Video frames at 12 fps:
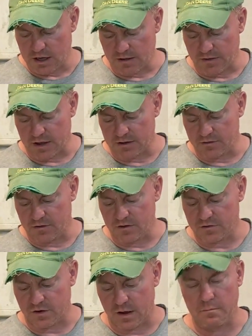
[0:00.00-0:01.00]
And then
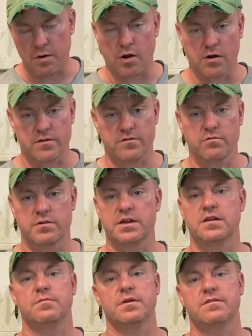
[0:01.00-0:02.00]
some parts will
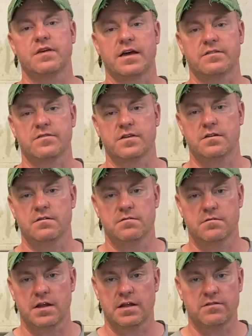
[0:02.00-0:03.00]
need to be tested
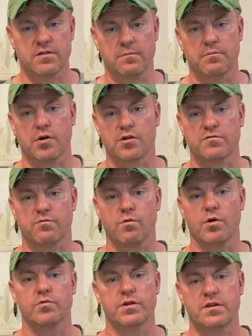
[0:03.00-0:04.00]
and some parts
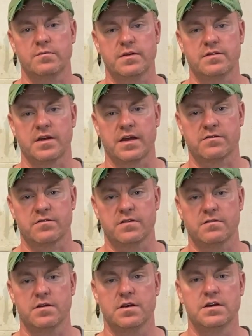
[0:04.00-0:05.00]
won't need to be
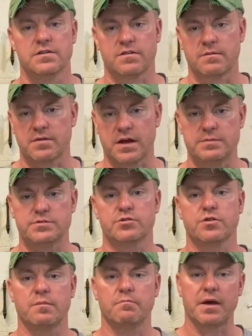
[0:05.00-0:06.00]
tested. Sometimes you
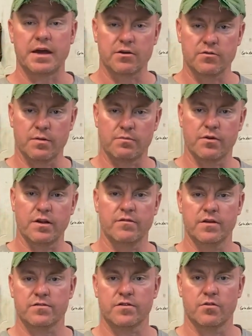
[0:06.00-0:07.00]
can bank on the
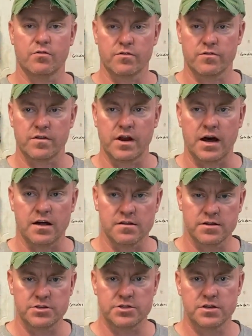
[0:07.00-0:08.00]
previous owner's
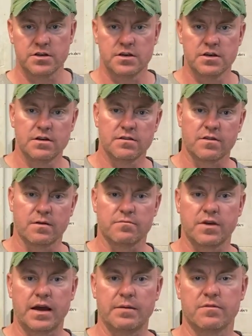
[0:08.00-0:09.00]
knowledge.
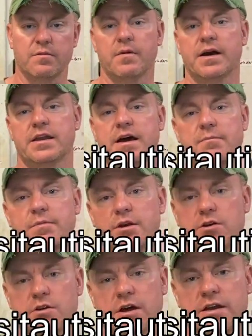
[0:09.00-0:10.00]
Sometimes it might not be a
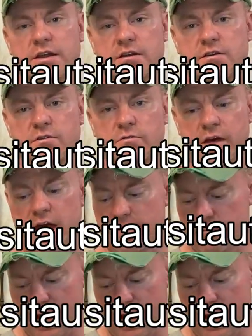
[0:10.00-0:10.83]
good idea to do that.